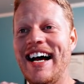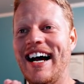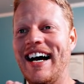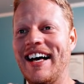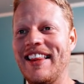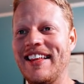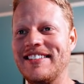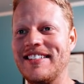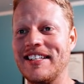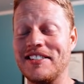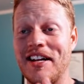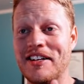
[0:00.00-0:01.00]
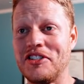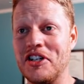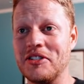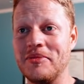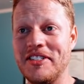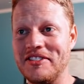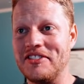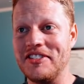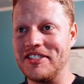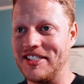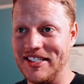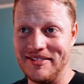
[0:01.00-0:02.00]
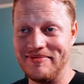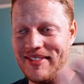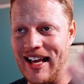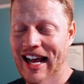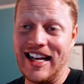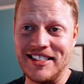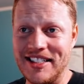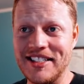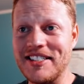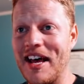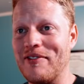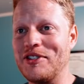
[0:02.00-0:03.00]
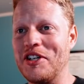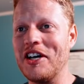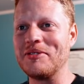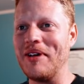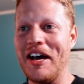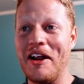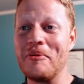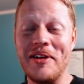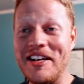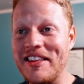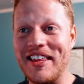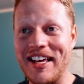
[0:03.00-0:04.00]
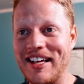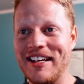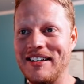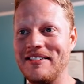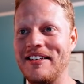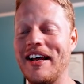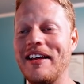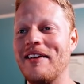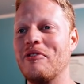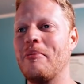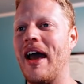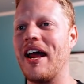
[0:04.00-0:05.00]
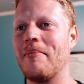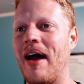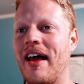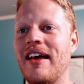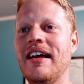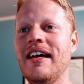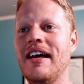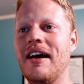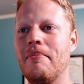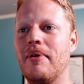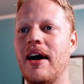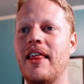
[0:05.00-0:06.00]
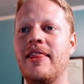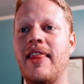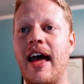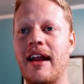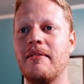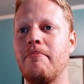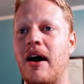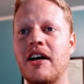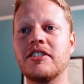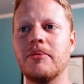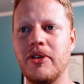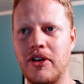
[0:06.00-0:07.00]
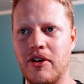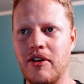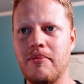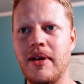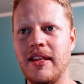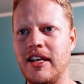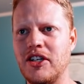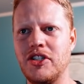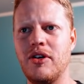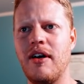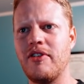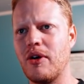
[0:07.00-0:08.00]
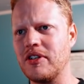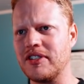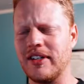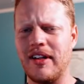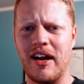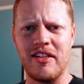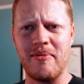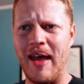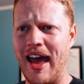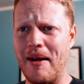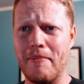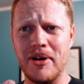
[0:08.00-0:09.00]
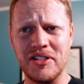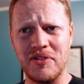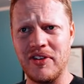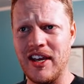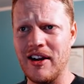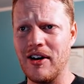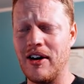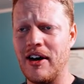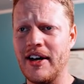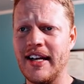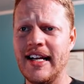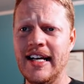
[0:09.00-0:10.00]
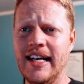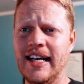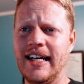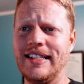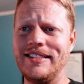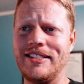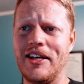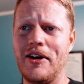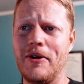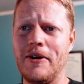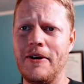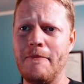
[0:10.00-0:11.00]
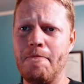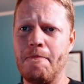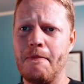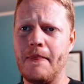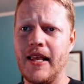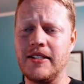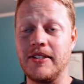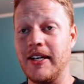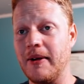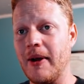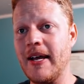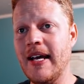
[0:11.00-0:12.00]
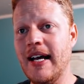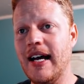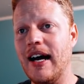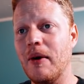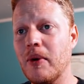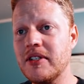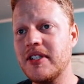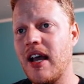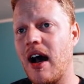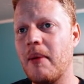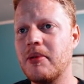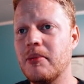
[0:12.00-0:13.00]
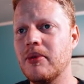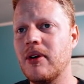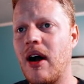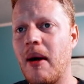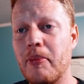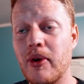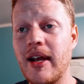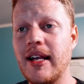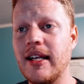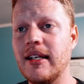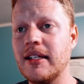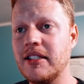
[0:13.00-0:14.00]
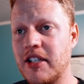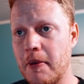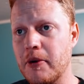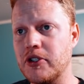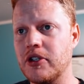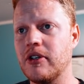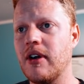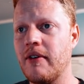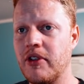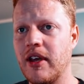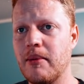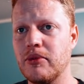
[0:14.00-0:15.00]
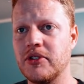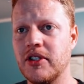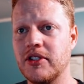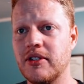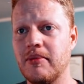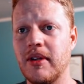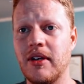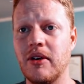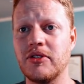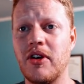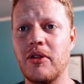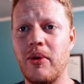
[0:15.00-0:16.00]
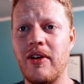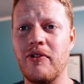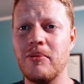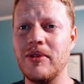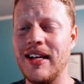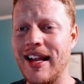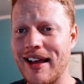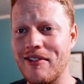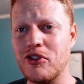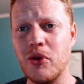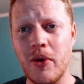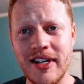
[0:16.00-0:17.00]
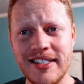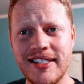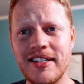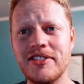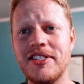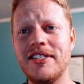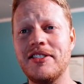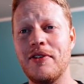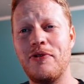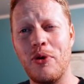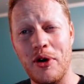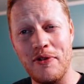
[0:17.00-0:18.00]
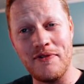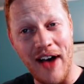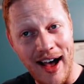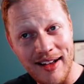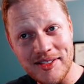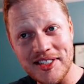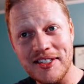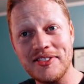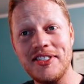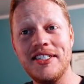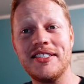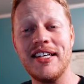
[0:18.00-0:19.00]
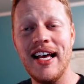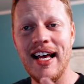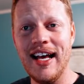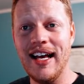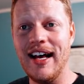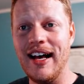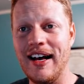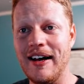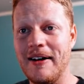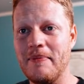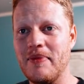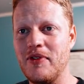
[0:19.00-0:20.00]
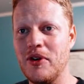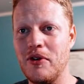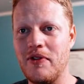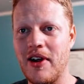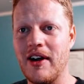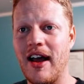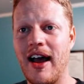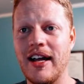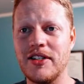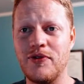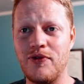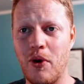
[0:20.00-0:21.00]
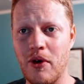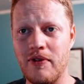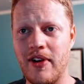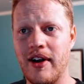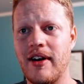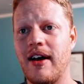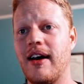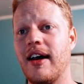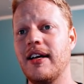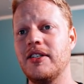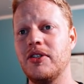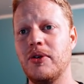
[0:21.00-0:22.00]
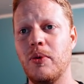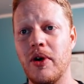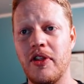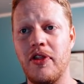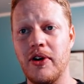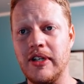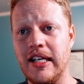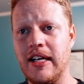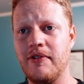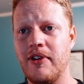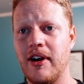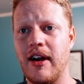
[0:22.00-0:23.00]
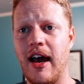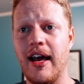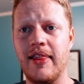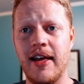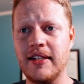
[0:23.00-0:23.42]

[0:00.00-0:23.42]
That's not a judgment. It's just I guess it is kind of a judgment. I don't mean anything negative or bad about it, but that possibly could have been the issue. I've noticed a lot of them had a bunch of gear on it, and so. So anyway, what is the optimal operating temperature of the gimbal system? It goes all the way from -20 Celsius to 45 Celsius. If you do Fahrenheit, it's 4 Fahrenheit to 113 Fahrenheit.